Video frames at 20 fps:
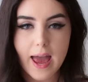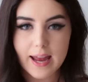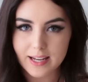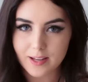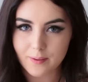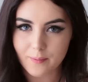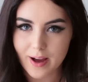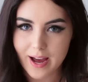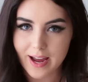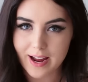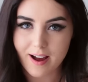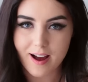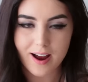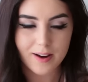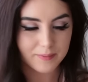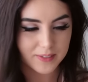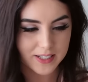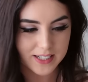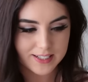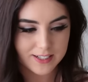Anyway,
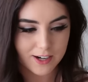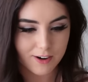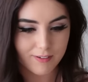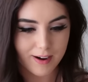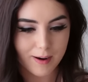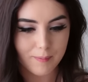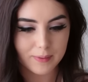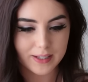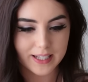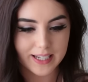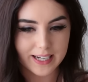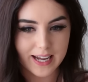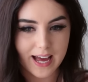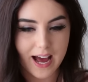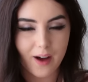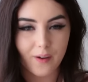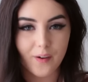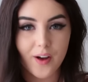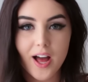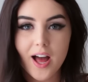I'm gonna stop rambling
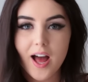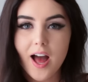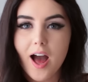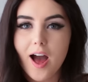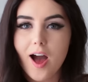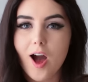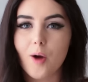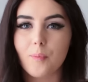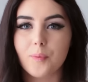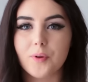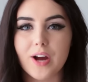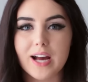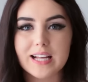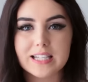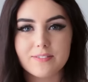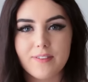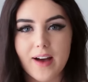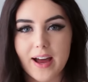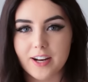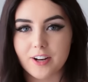now. Hope you
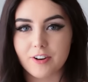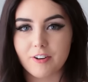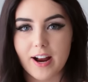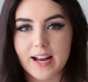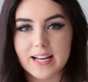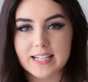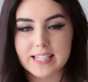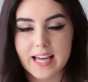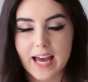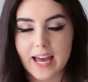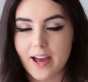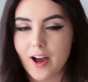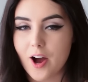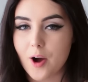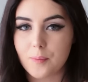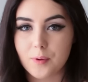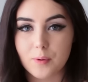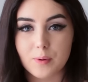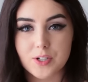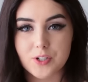guys have had a great day. I
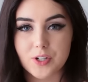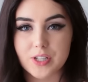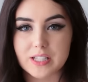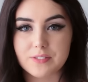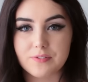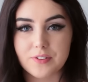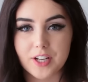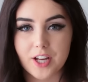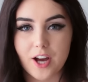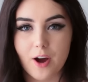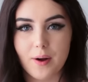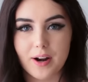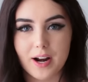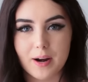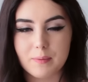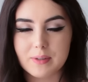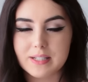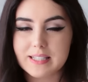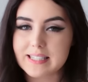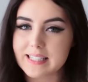hope you enjoyed this video and
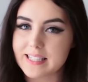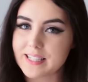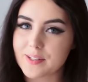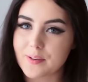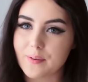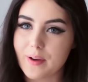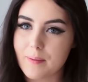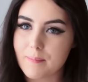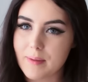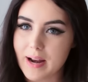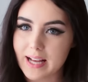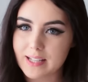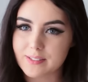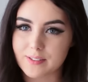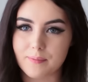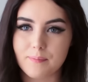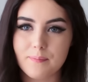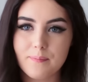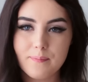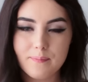I will see you in my
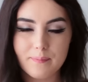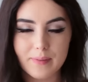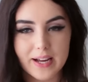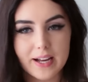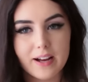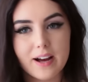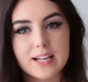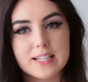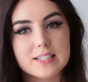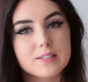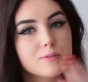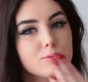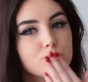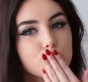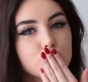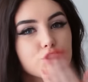next one. Bye guys.